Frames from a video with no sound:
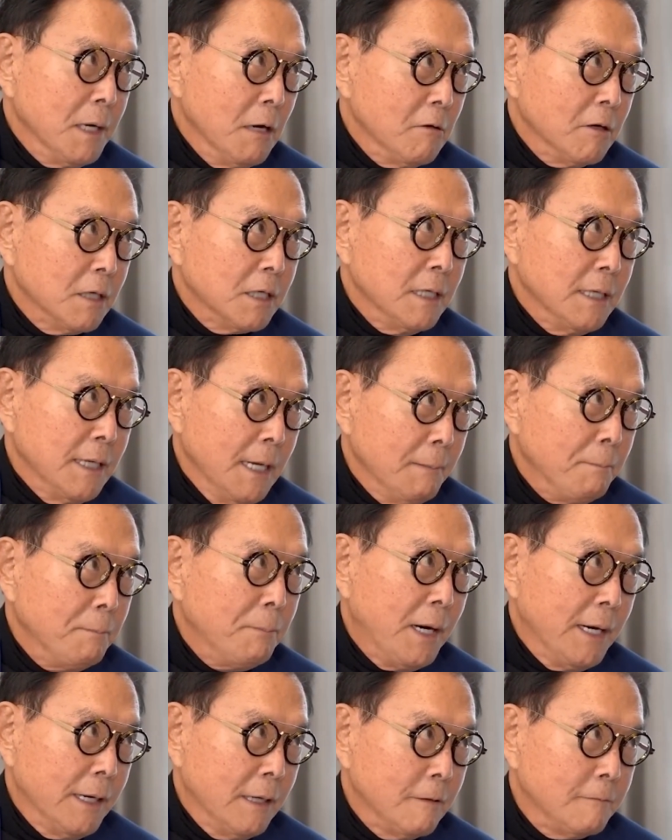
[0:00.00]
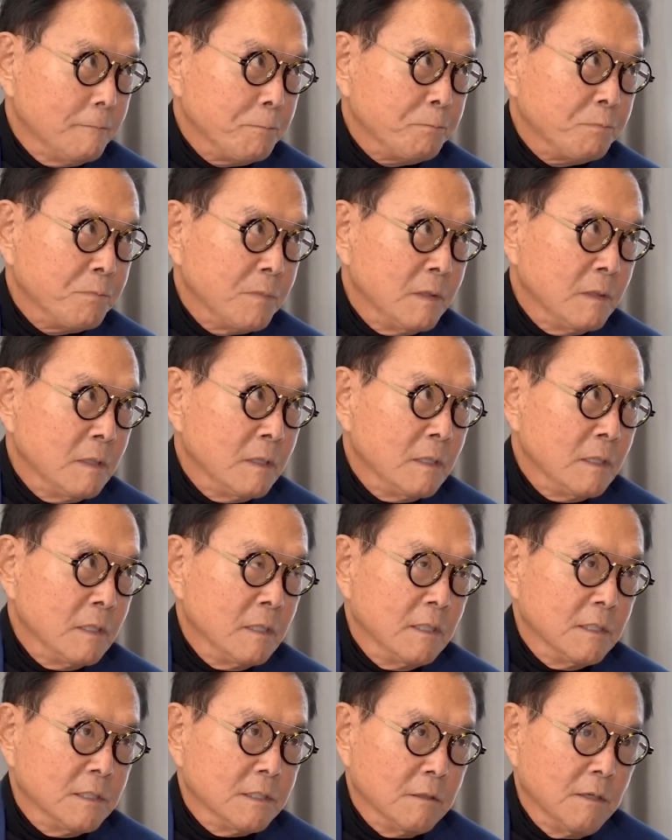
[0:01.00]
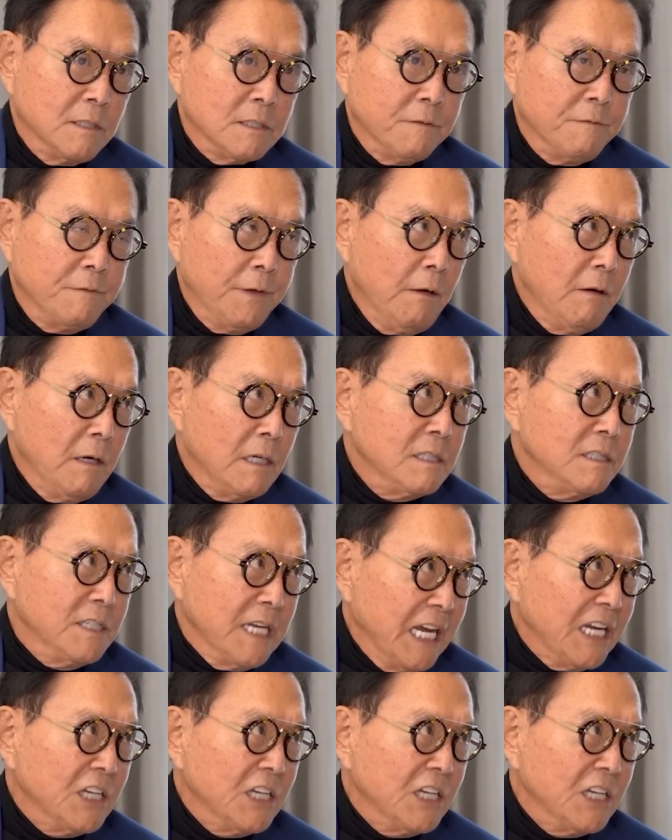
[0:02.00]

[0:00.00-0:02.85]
the author of the personal finance book Rich Dad Poor Dad,